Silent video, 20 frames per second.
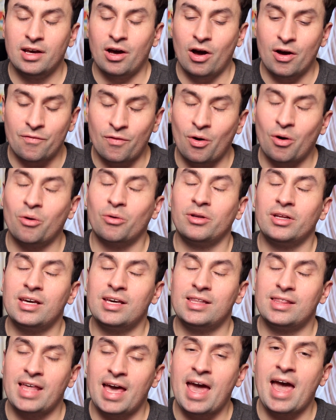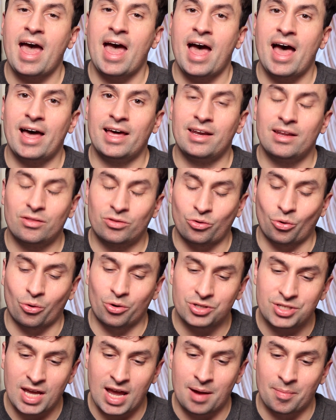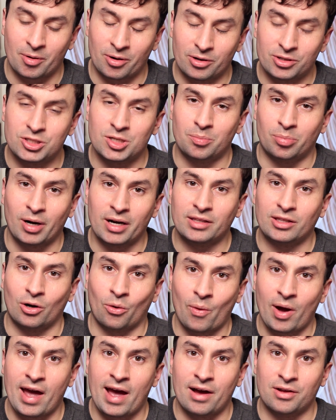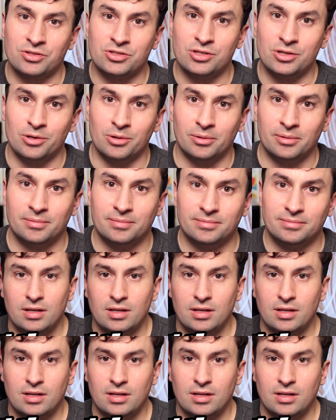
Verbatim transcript: If only they had Thor's hammer to break their way out too.